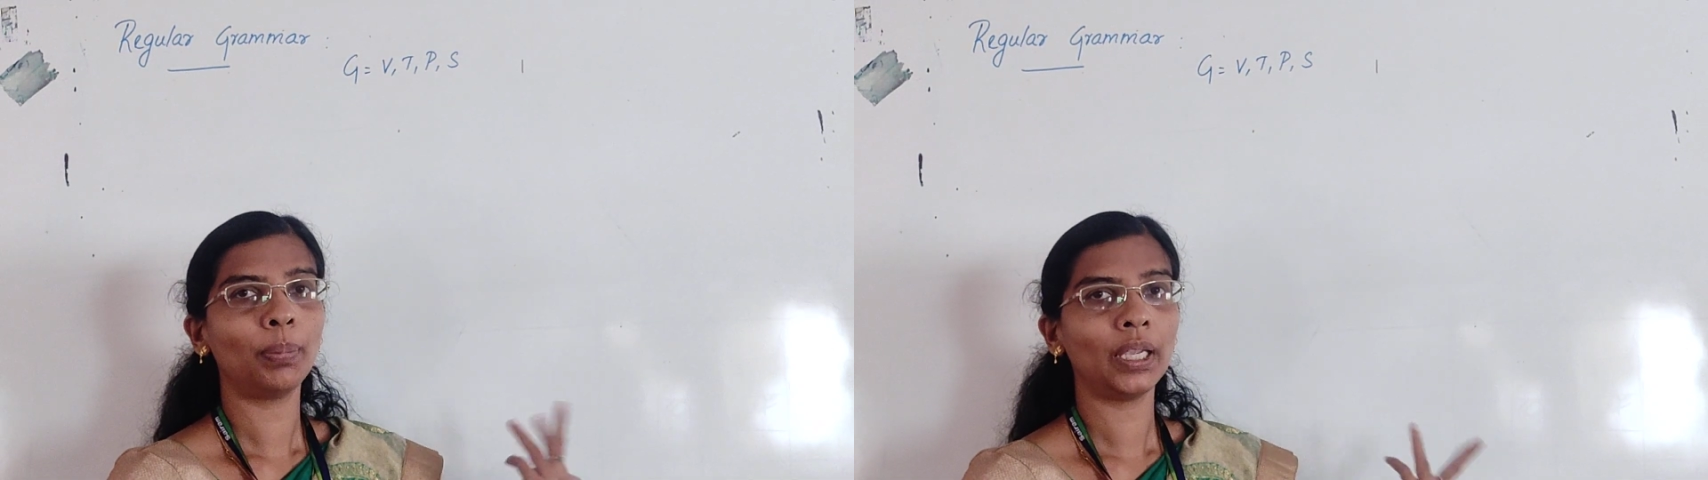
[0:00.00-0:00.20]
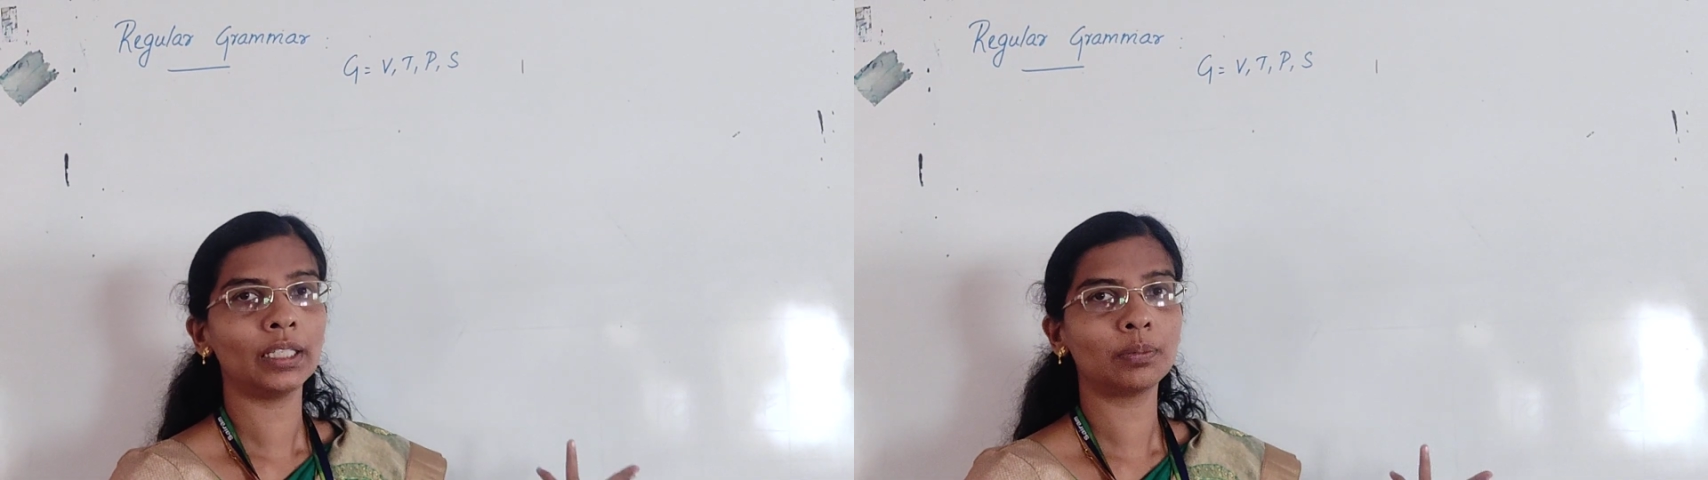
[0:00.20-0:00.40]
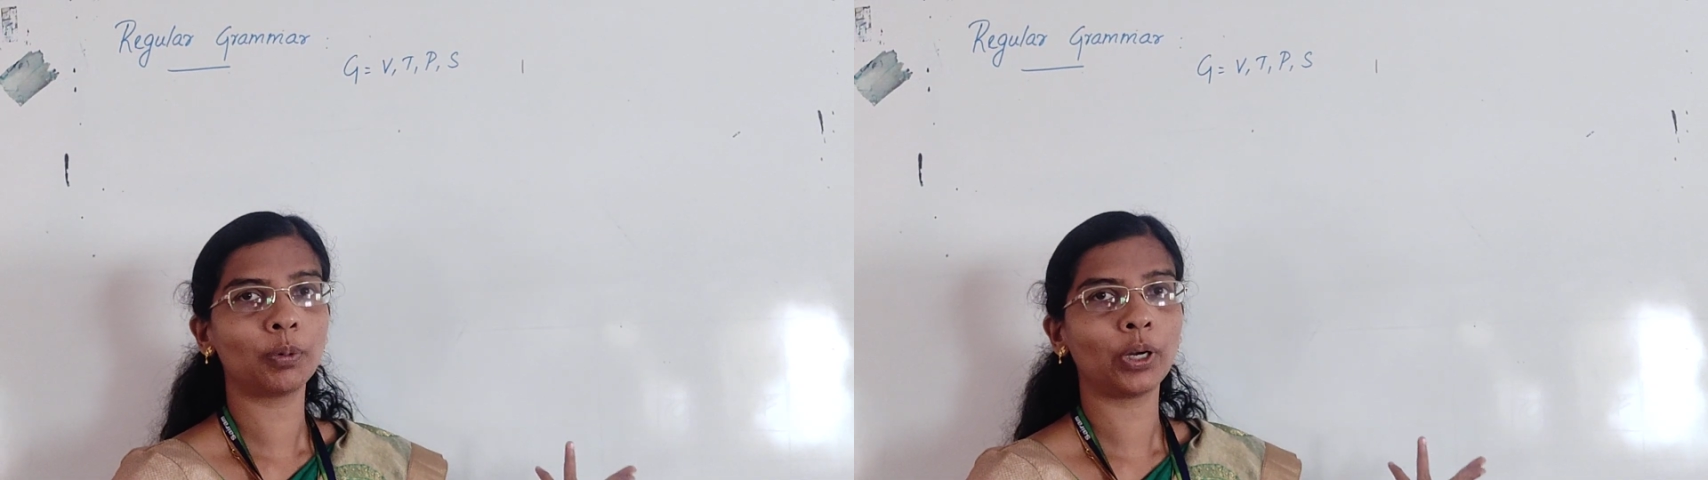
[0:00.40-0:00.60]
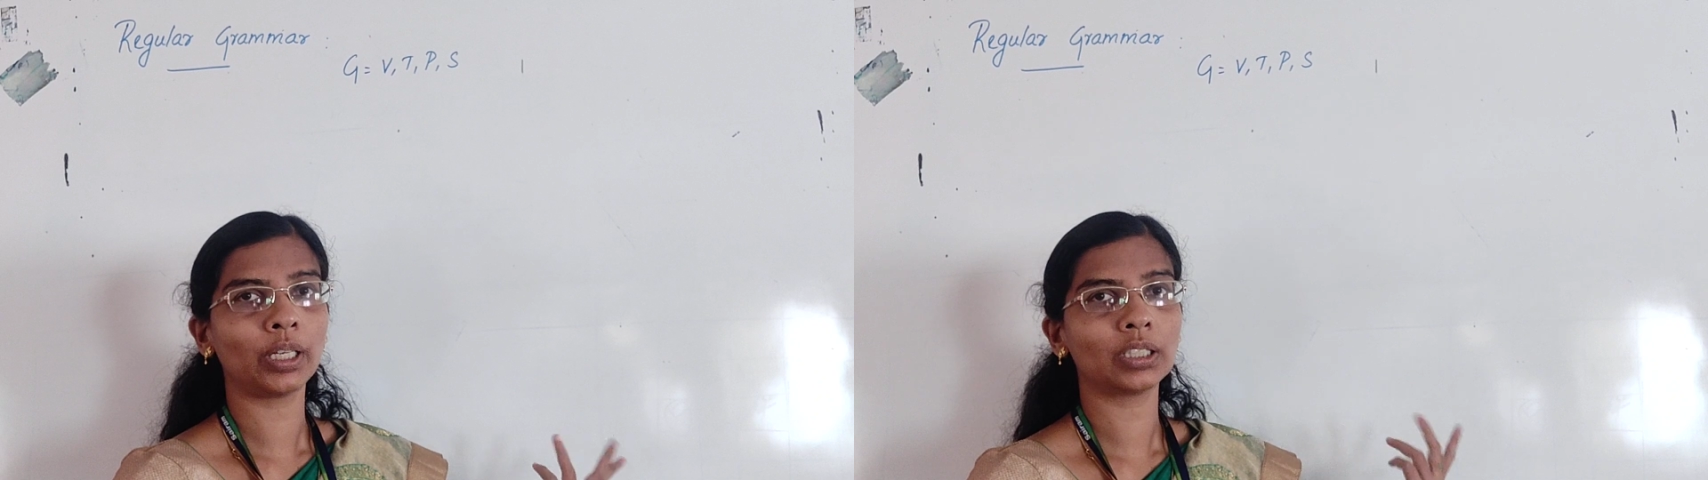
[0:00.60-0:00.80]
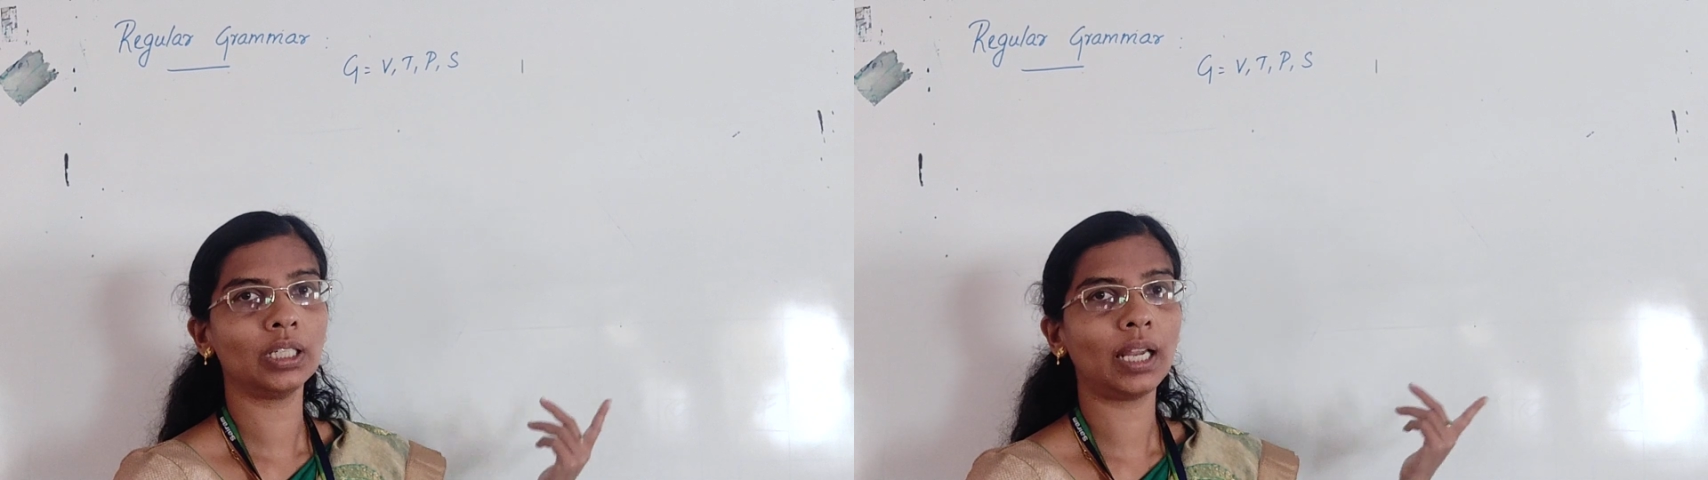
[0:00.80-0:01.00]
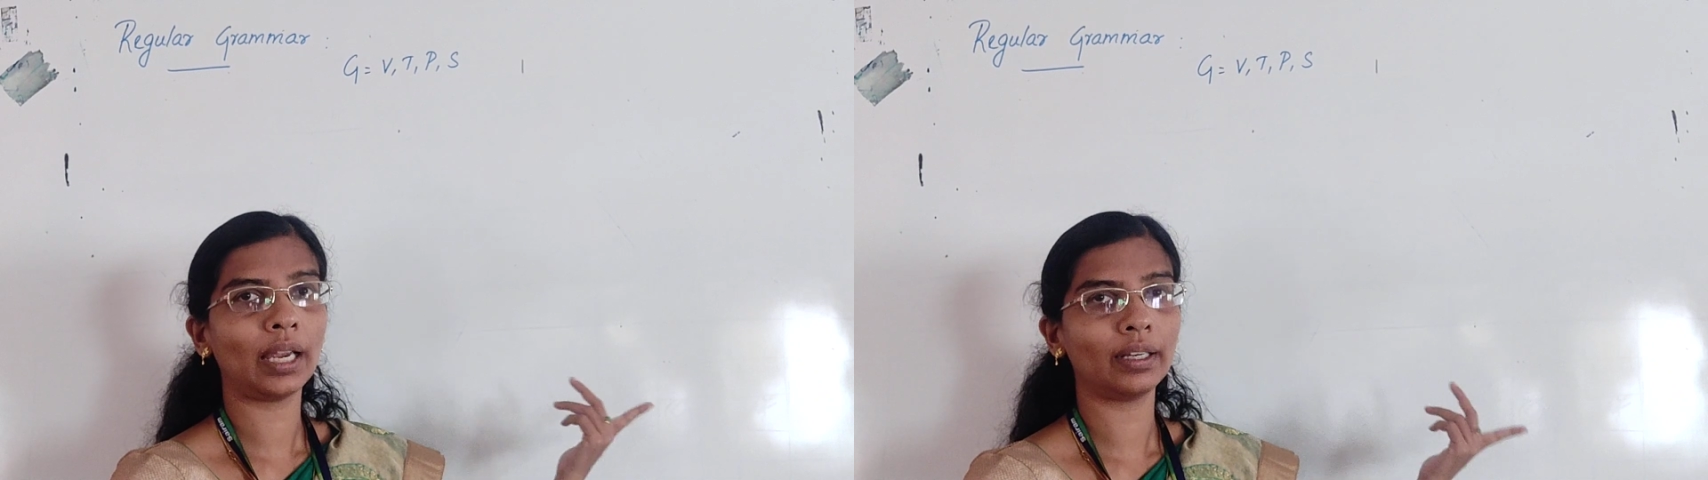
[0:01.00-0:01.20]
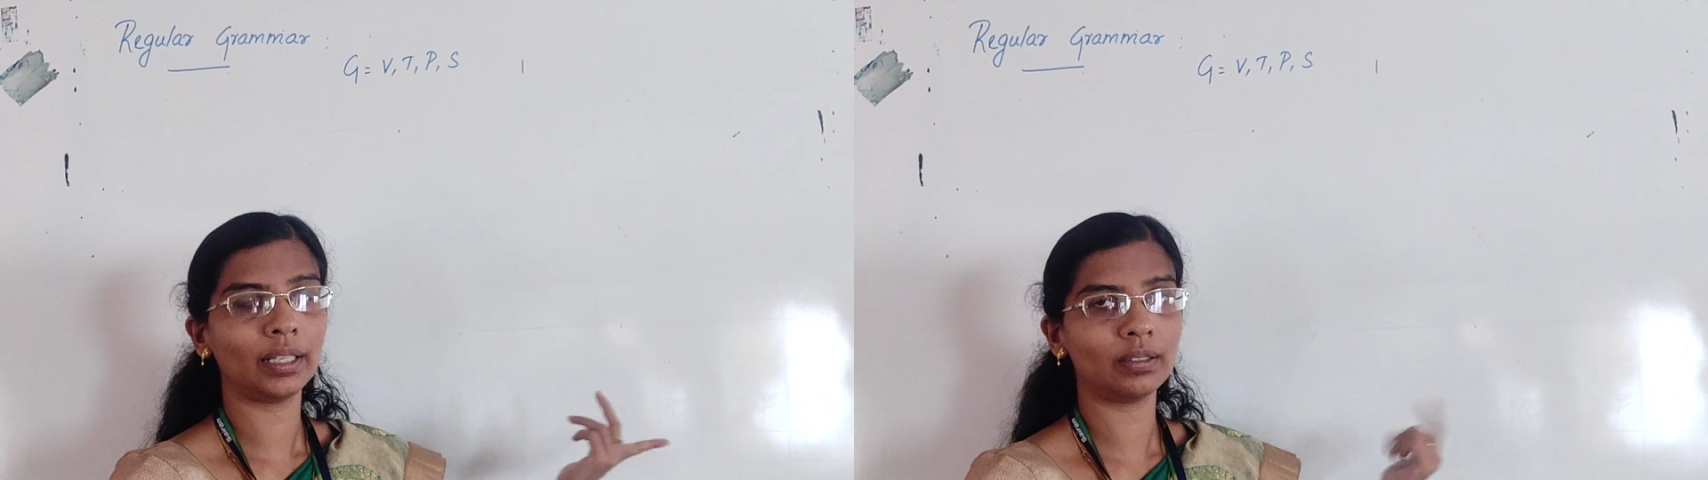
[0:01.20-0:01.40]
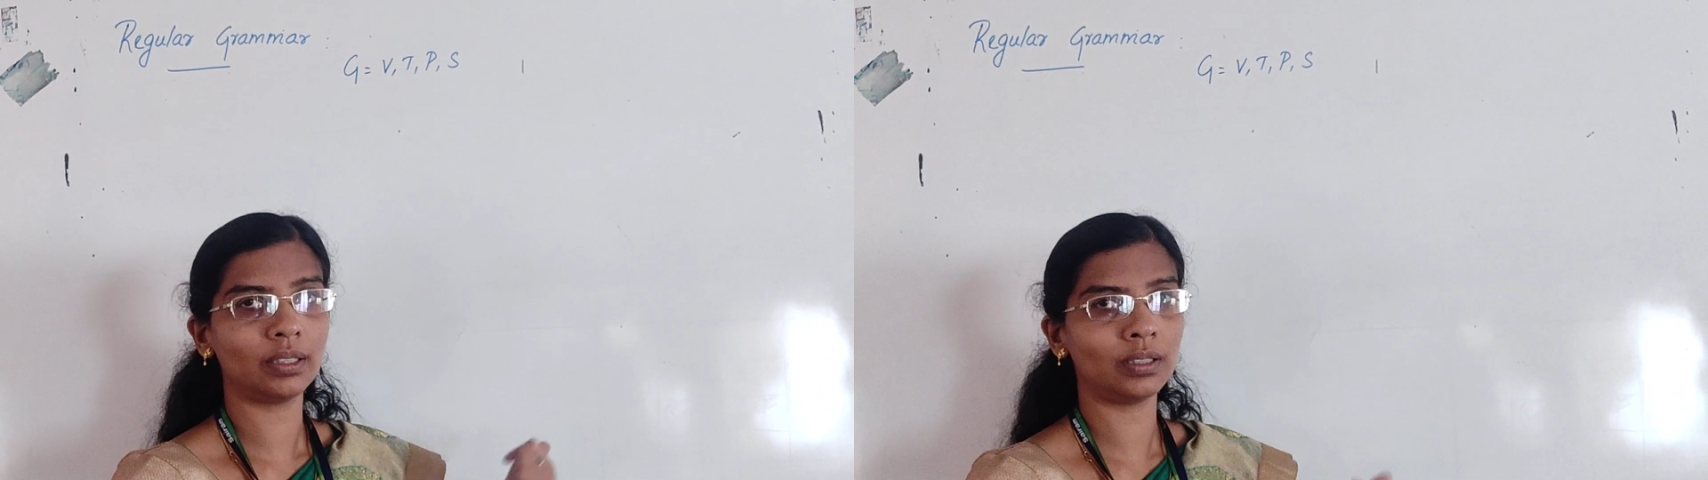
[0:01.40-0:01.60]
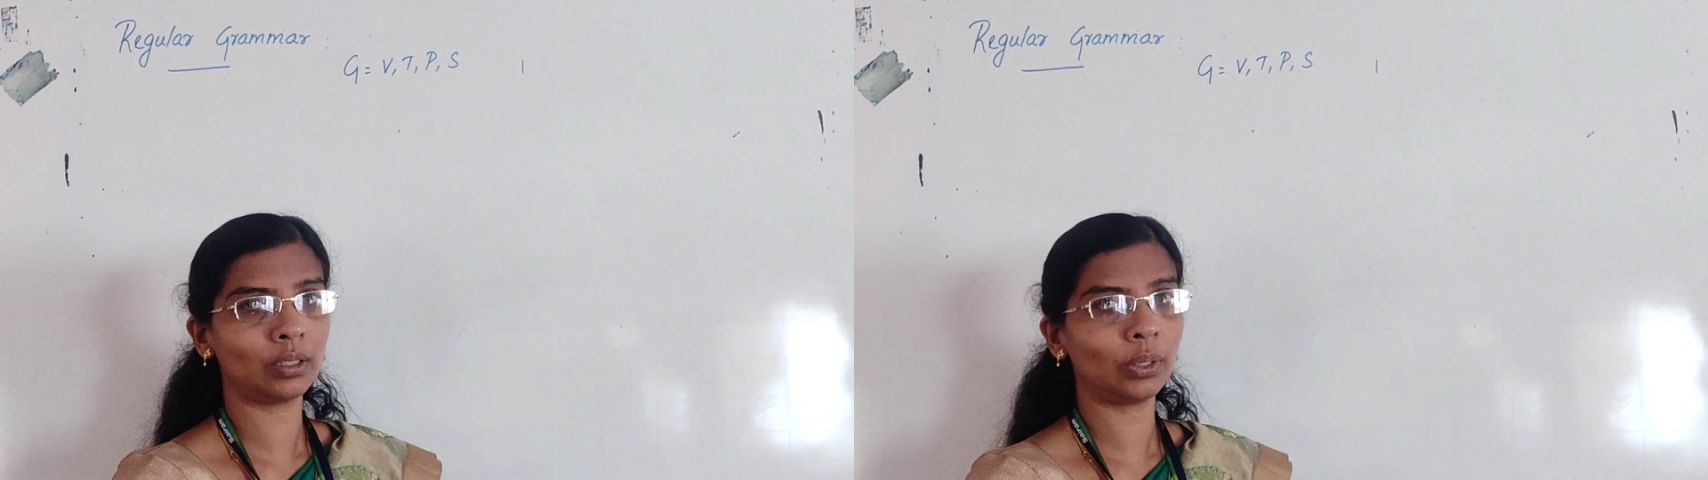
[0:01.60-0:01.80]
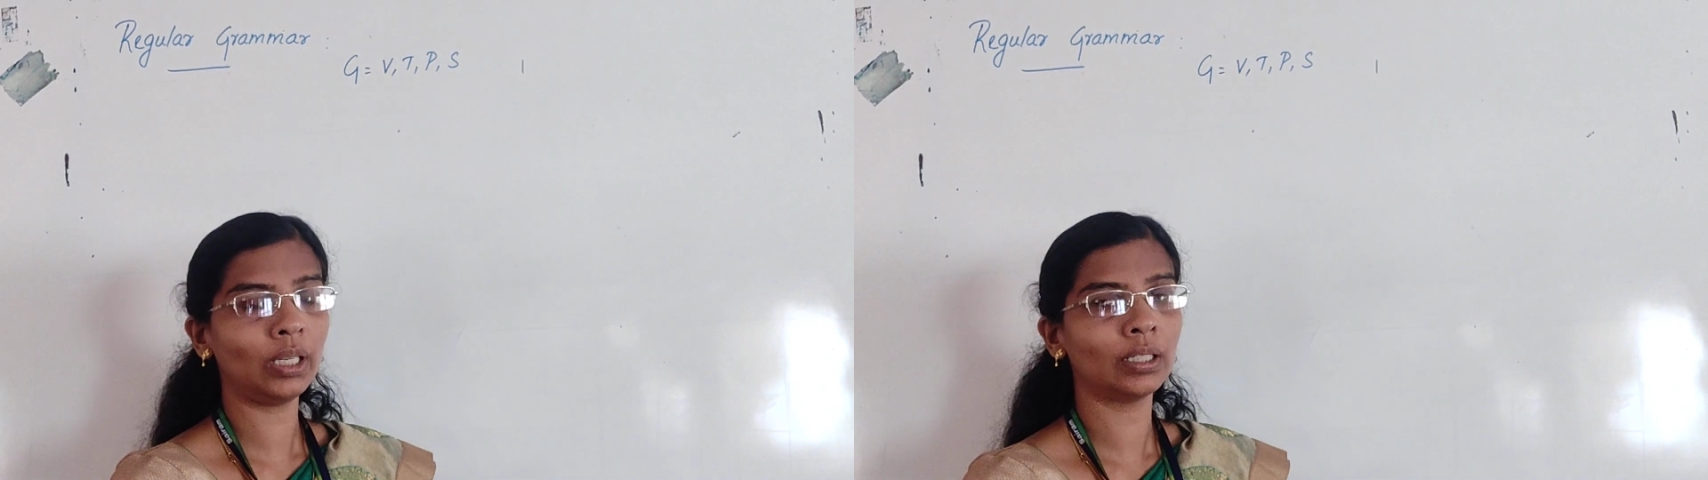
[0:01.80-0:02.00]
P is production, and S
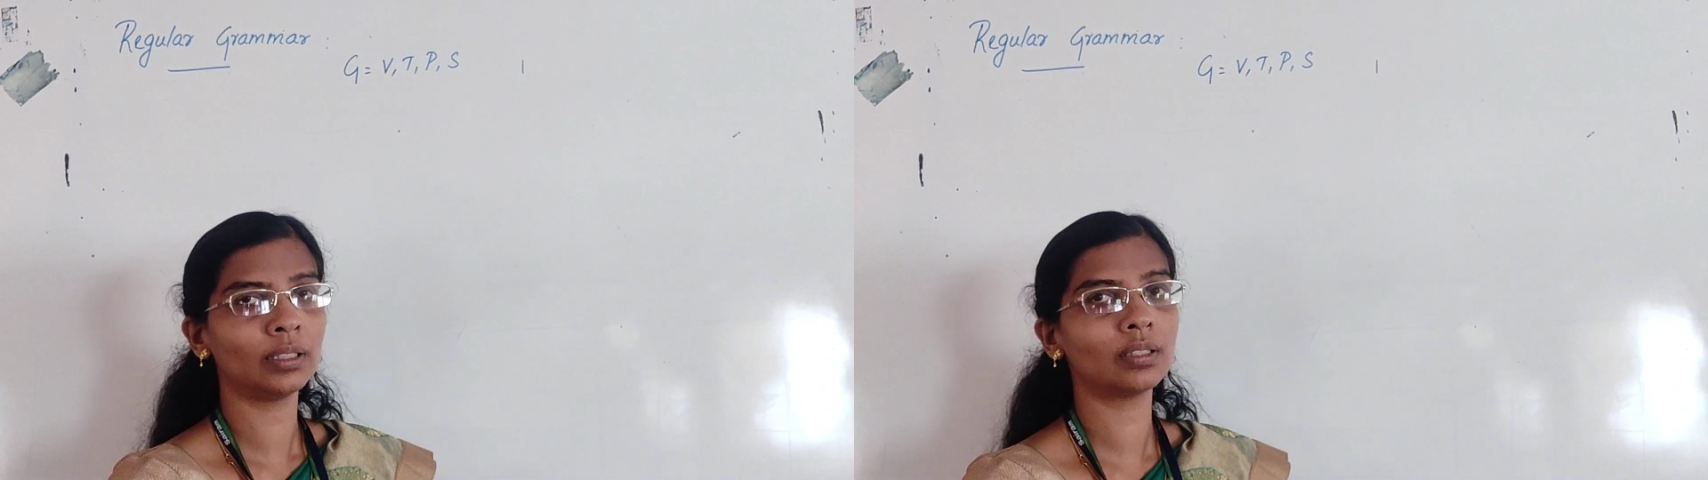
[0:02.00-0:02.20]
is your